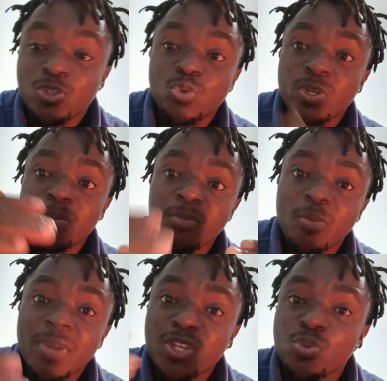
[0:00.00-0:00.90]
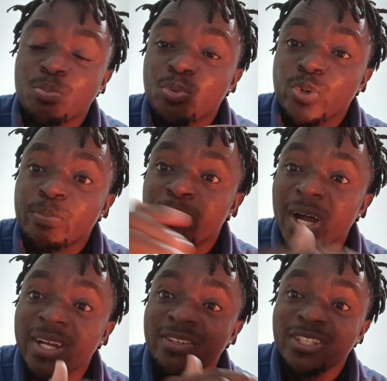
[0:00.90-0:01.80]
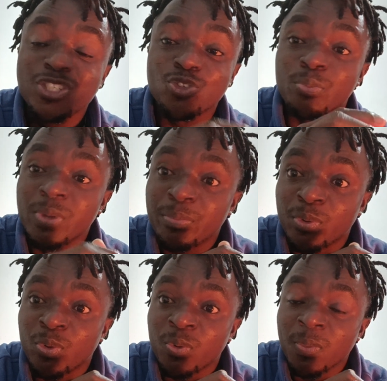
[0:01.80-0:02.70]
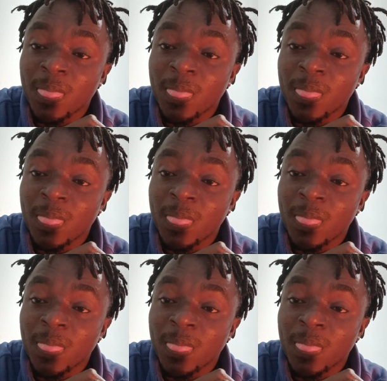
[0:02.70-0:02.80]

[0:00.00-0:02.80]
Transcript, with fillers: So the moment you put boundaries to people,